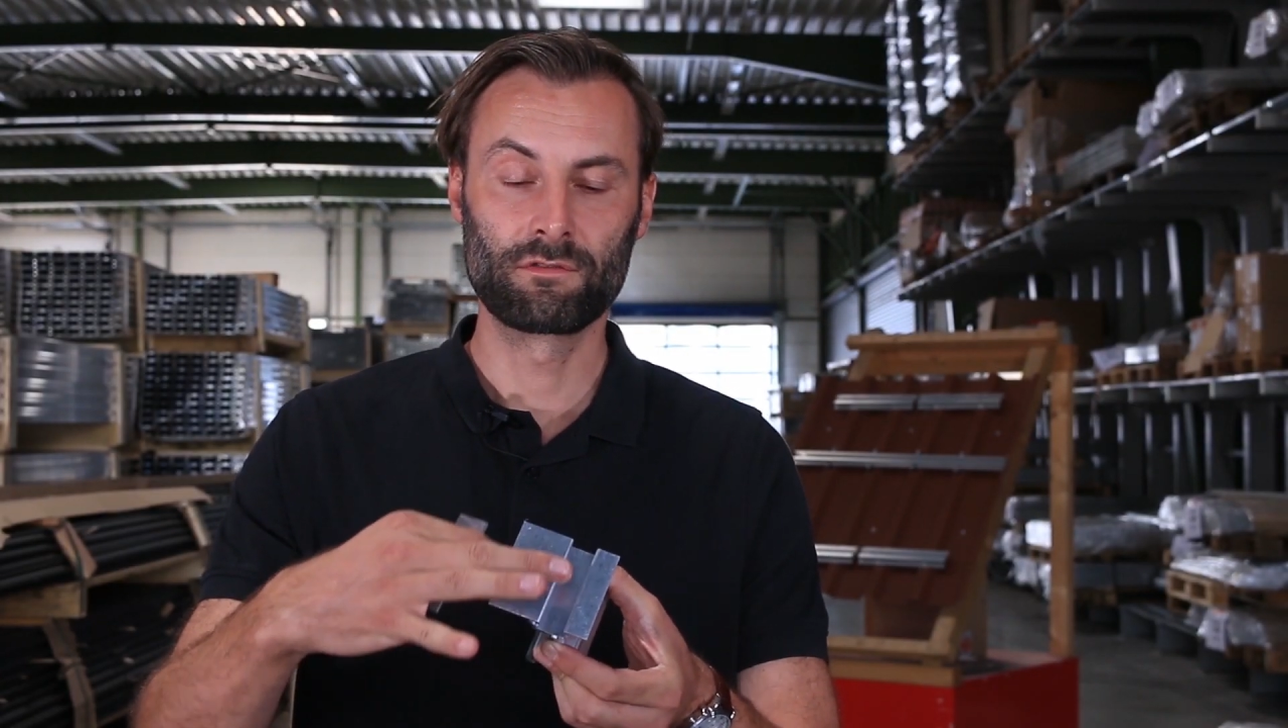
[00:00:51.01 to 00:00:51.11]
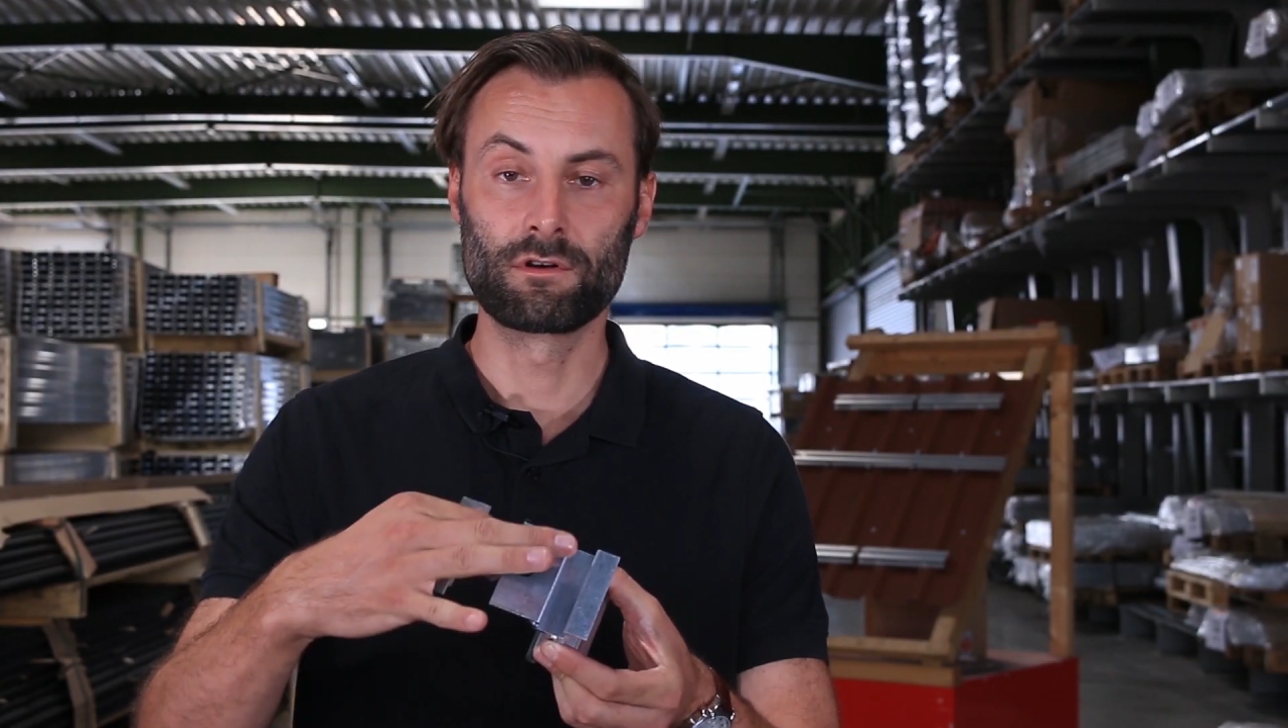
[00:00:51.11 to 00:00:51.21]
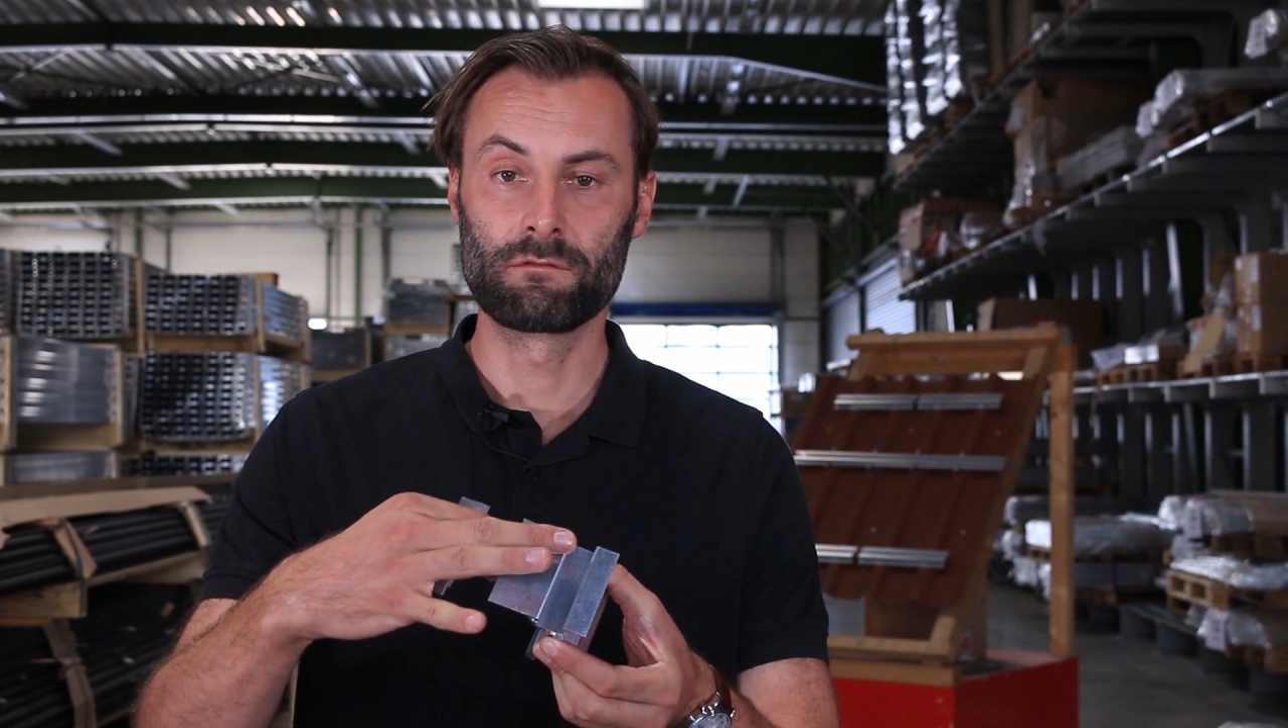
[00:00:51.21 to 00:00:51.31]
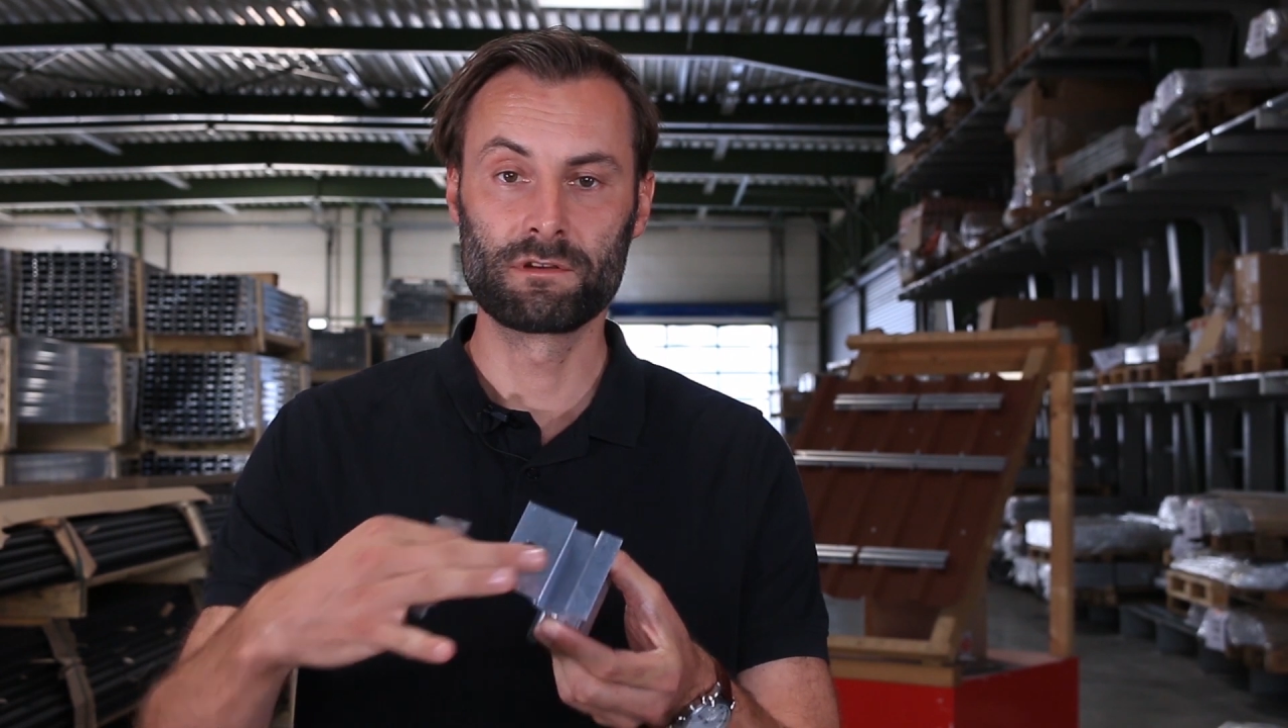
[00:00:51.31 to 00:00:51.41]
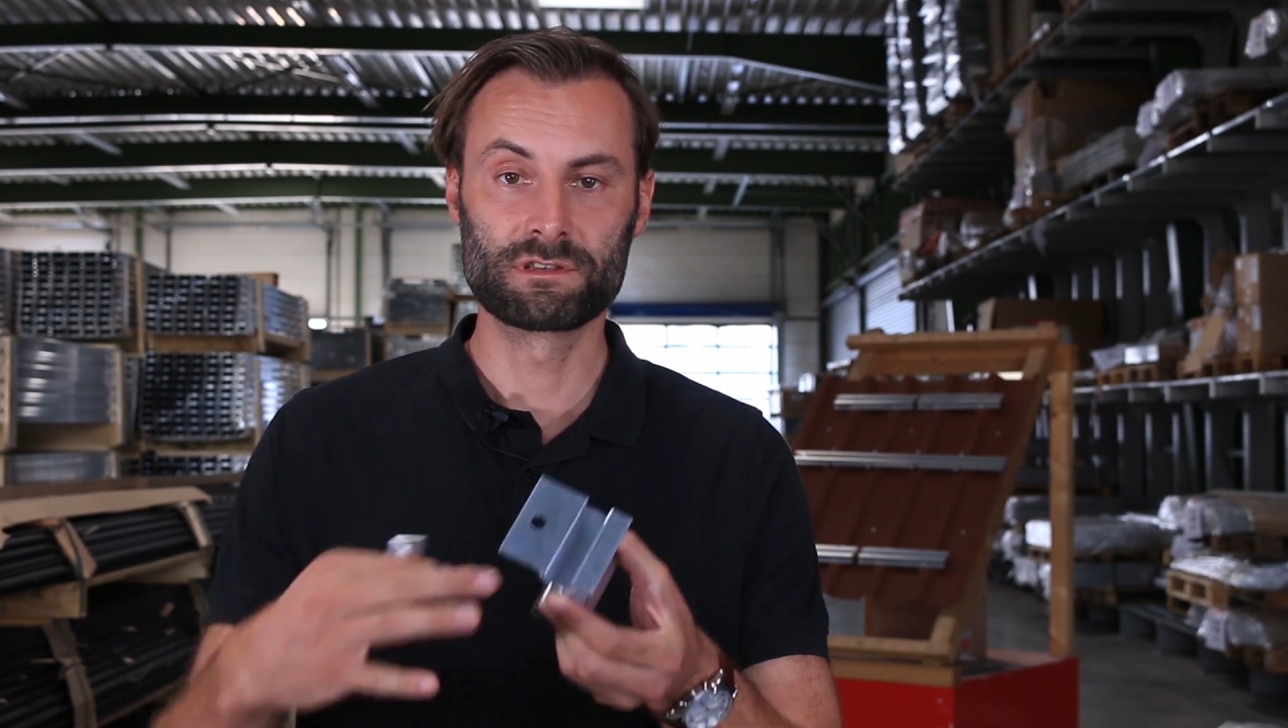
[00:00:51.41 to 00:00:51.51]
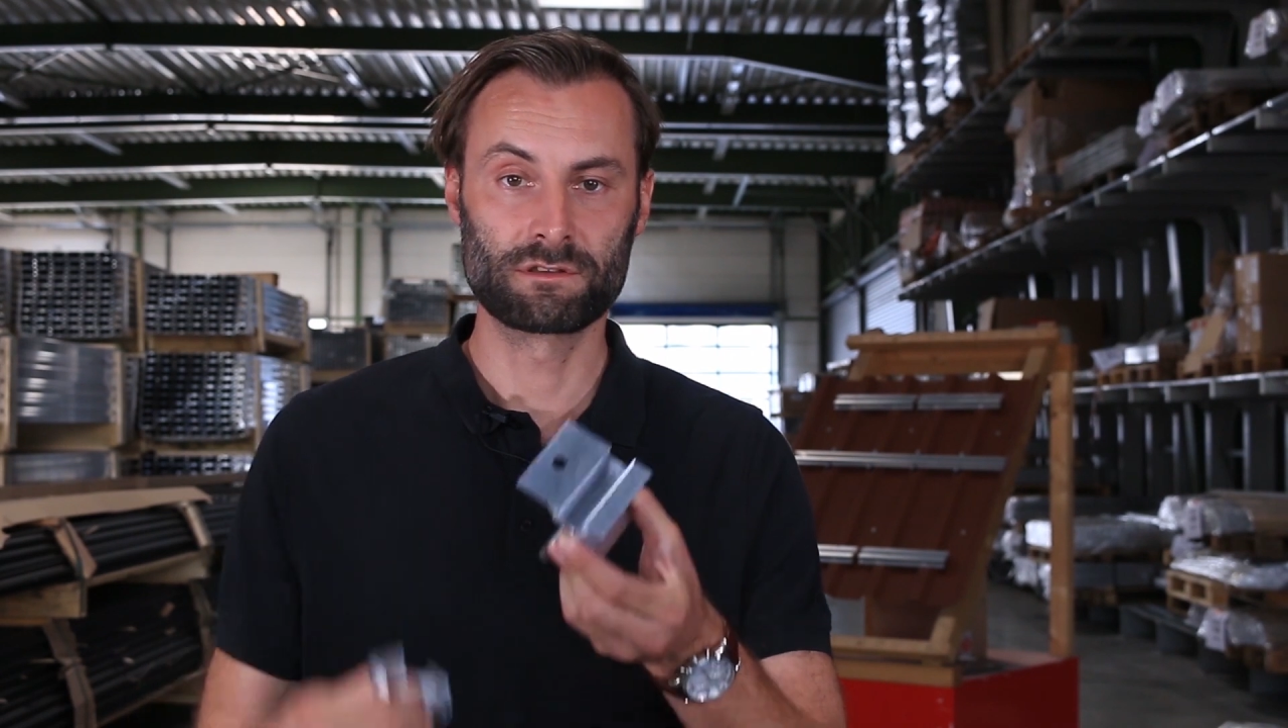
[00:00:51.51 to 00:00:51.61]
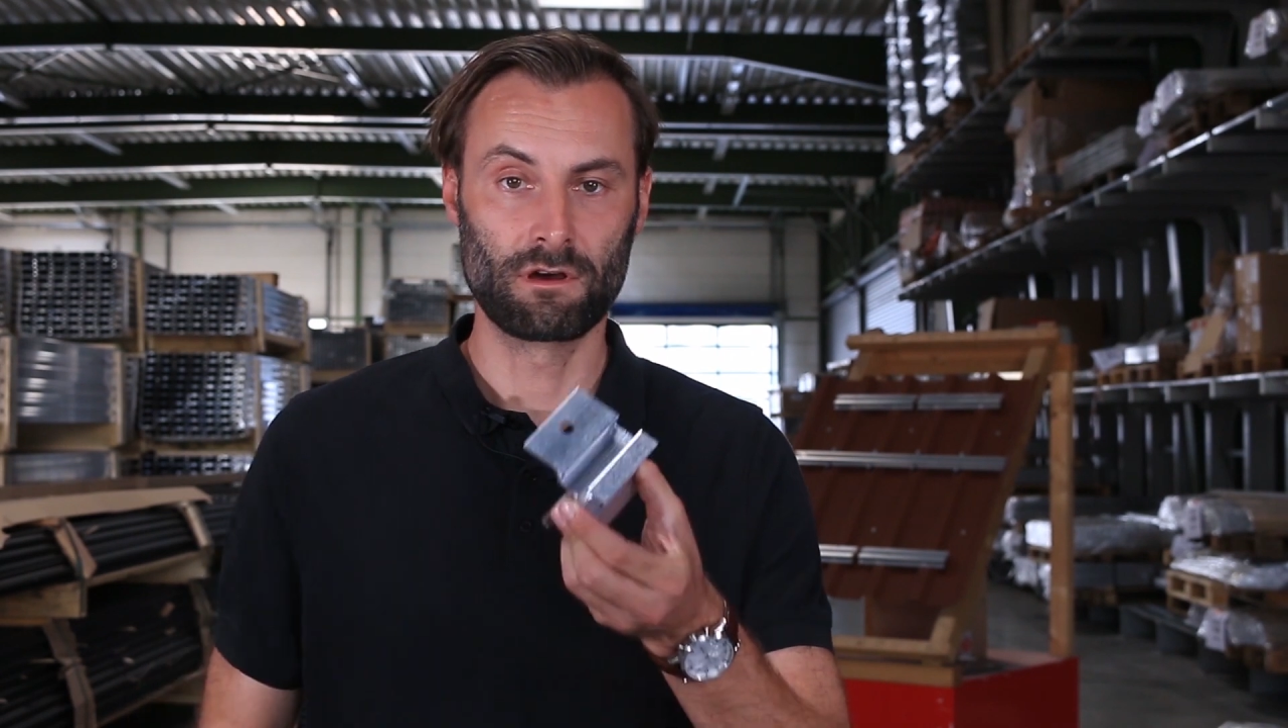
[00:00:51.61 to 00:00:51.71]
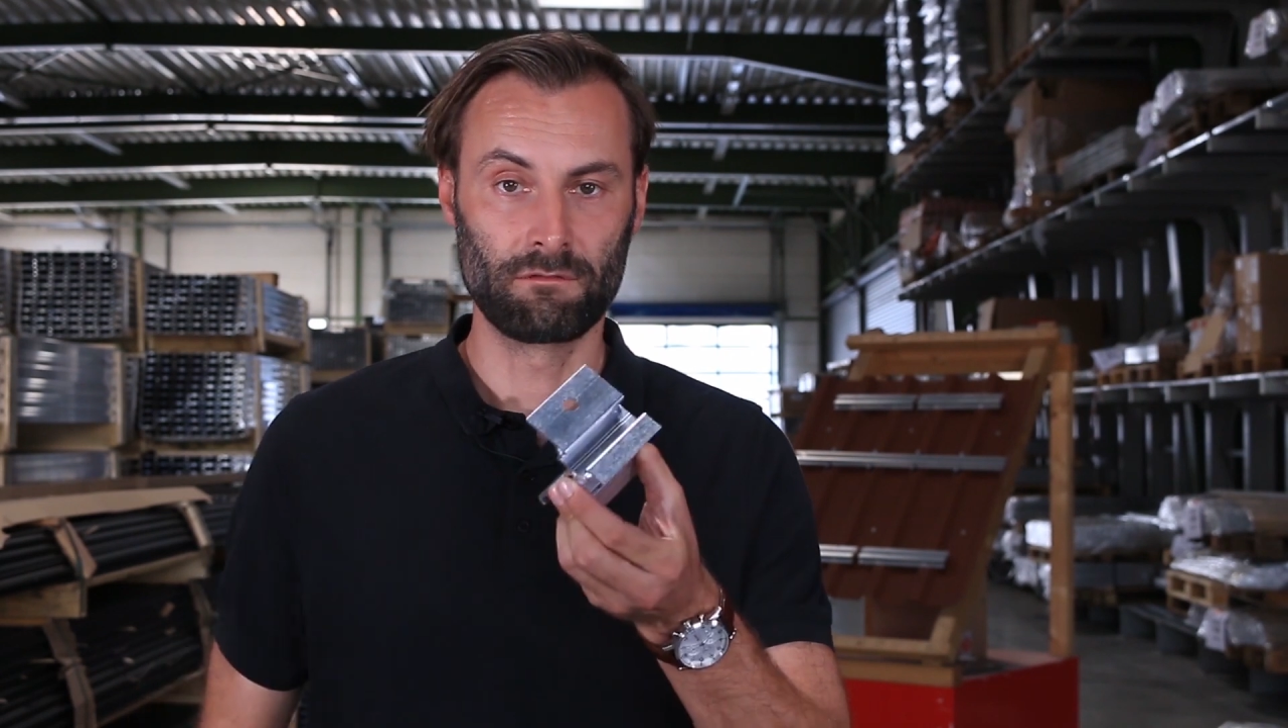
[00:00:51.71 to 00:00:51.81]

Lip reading: surface